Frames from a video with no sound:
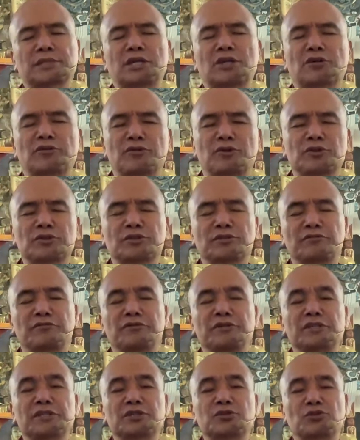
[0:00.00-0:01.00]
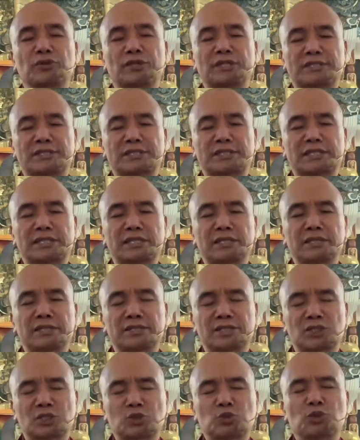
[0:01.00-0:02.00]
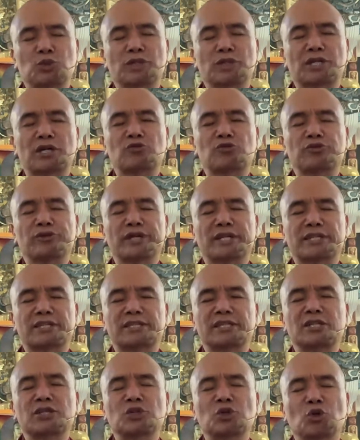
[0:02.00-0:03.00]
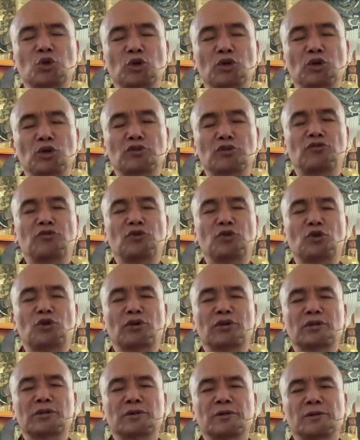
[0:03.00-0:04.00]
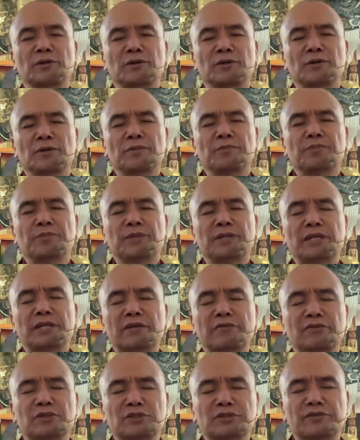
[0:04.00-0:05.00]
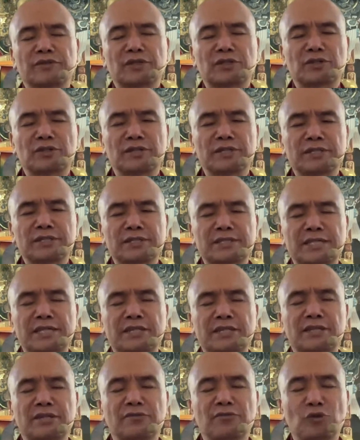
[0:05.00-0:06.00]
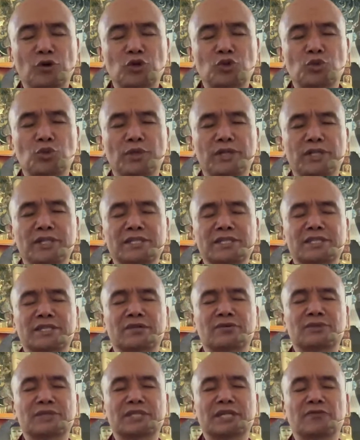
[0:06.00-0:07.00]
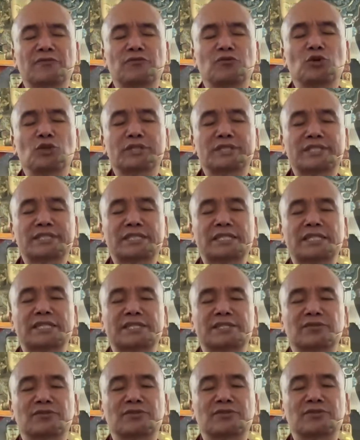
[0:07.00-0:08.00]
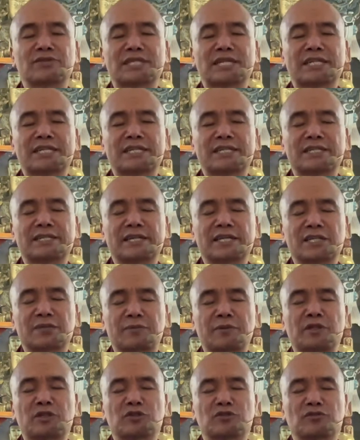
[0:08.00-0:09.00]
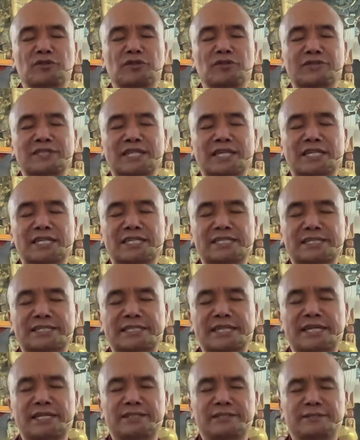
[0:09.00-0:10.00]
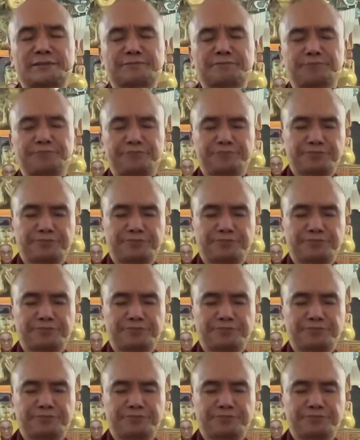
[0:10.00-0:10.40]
And of course, the first three seals will counteract all the four levels of ignorance, and the fourth one is the result. Fourth seal is the resultant experience of the resultant state